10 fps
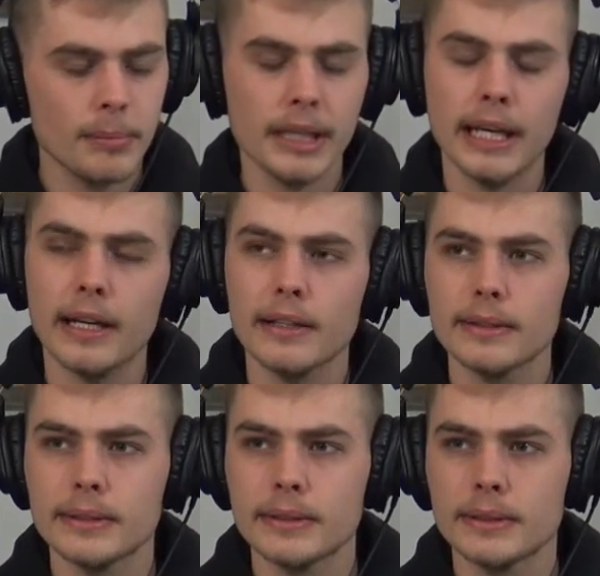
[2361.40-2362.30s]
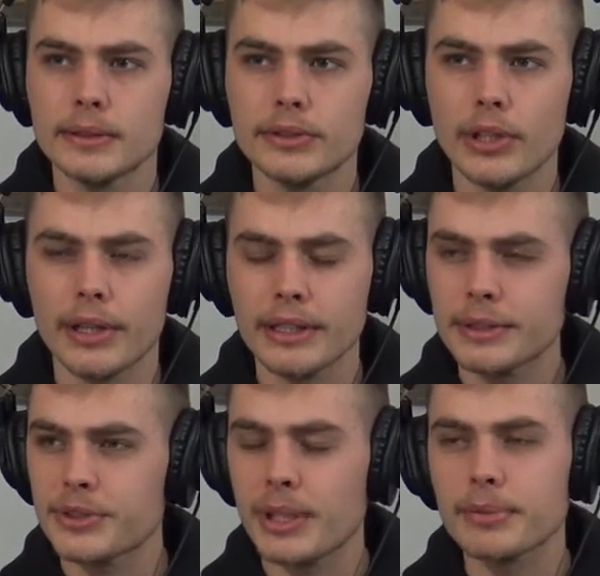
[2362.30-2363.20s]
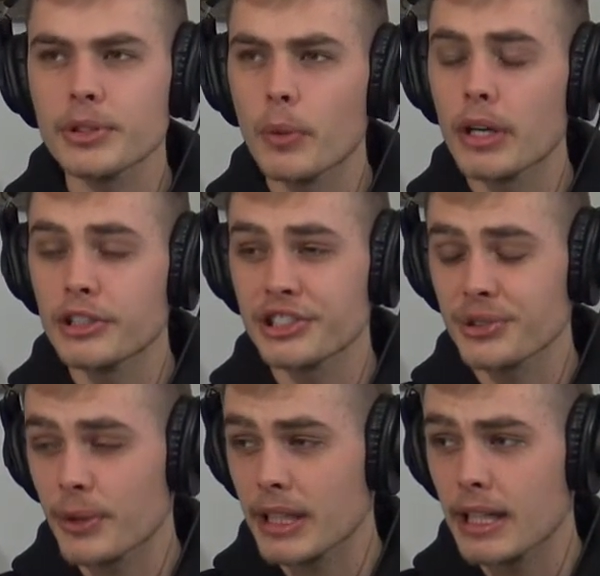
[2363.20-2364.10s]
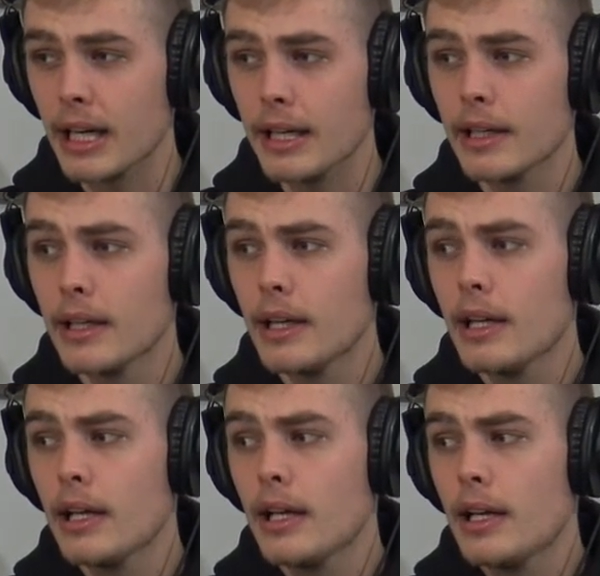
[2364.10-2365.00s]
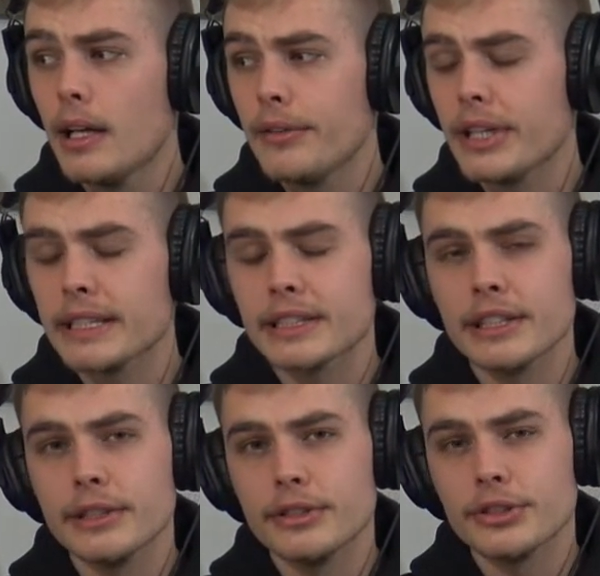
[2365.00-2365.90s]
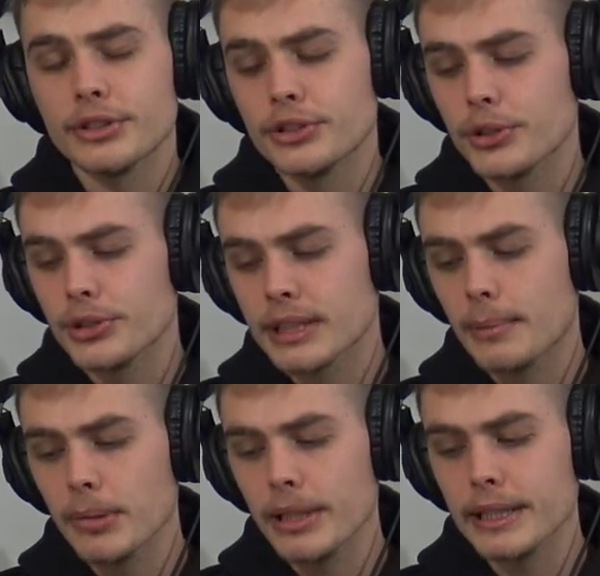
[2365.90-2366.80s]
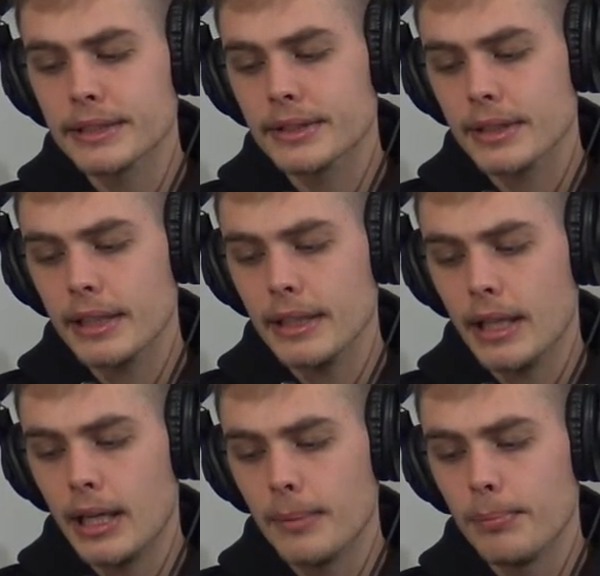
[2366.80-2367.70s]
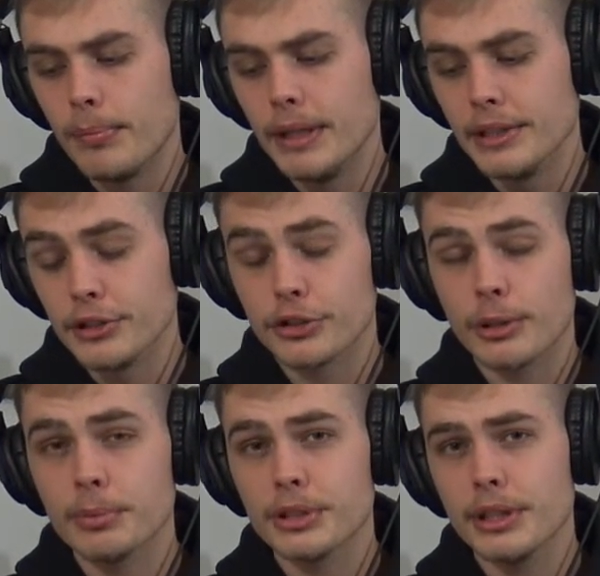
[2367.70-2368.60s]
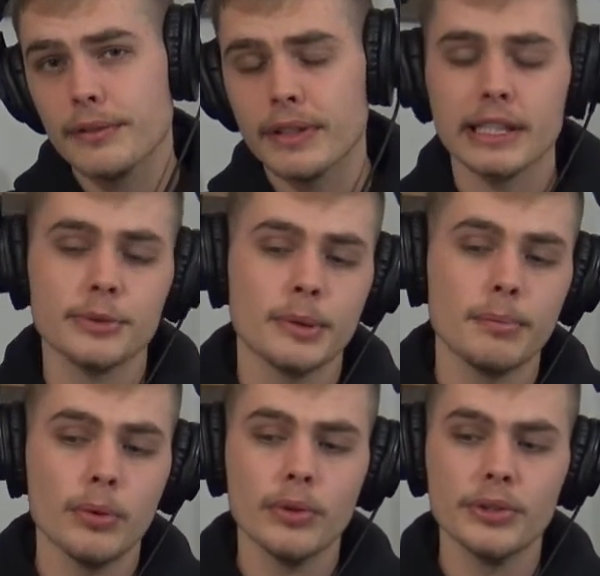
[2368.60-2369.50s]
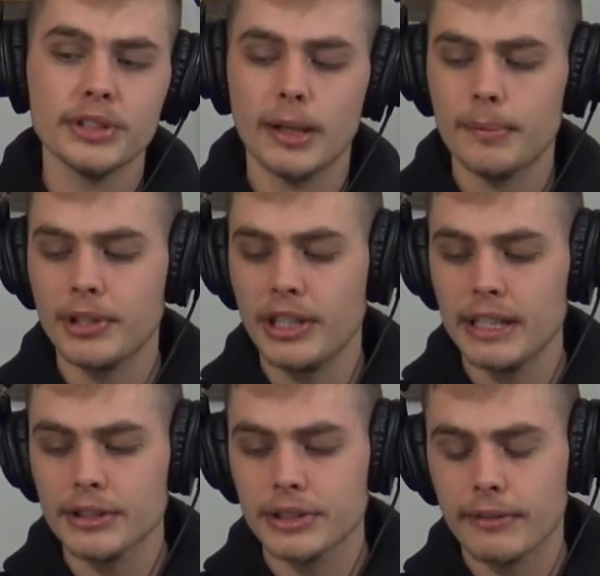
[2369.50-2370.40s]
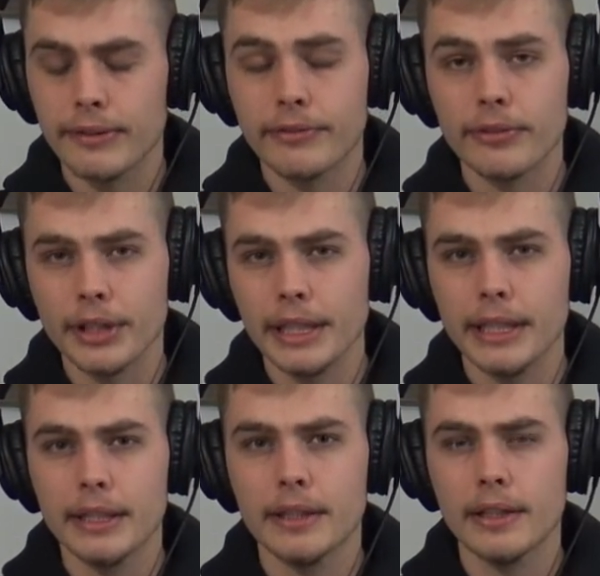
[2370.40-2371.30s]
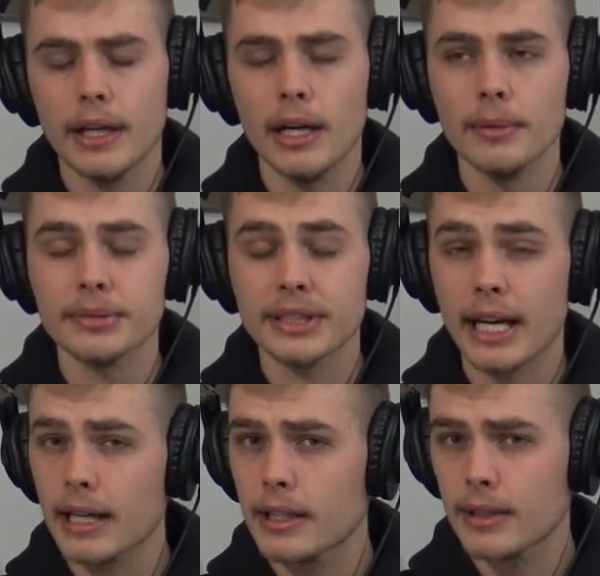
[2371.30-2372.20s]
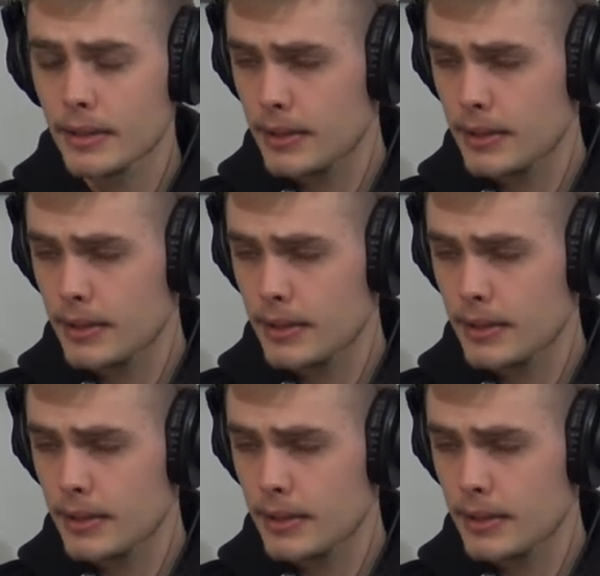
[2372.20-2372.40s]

yeah, so I think this is episode 129. If you guys could so there's a couple links in the description. If you guys want to pull those up, you can get yourself a free stock